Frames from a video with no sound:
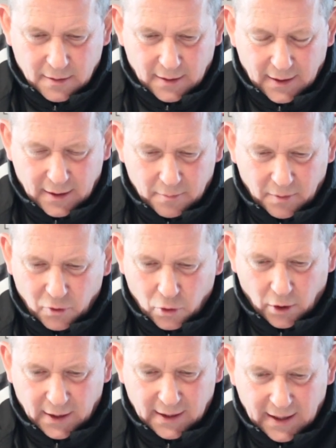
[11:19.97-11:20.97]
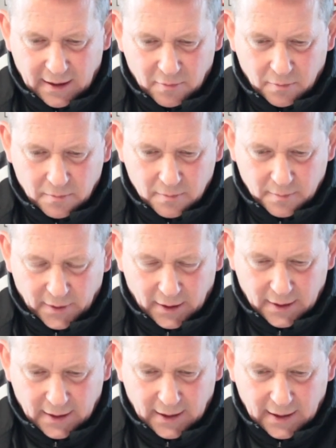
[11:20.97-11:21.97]
I'm not going to name him,
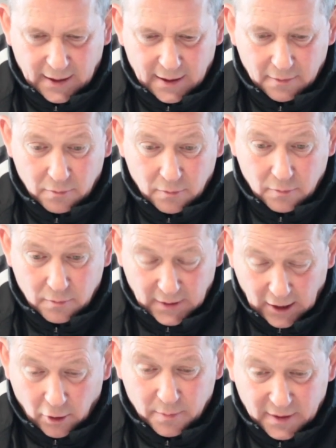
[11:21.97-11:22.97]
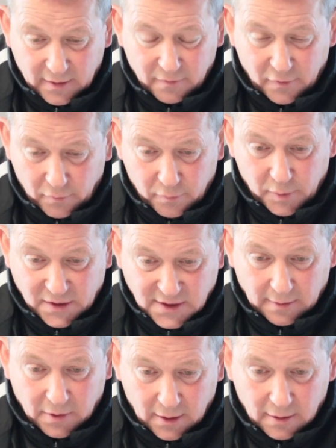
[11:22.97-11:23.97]
but yeah, it'll be
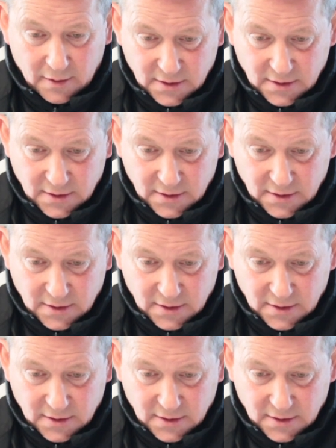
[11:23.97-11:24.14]
similar.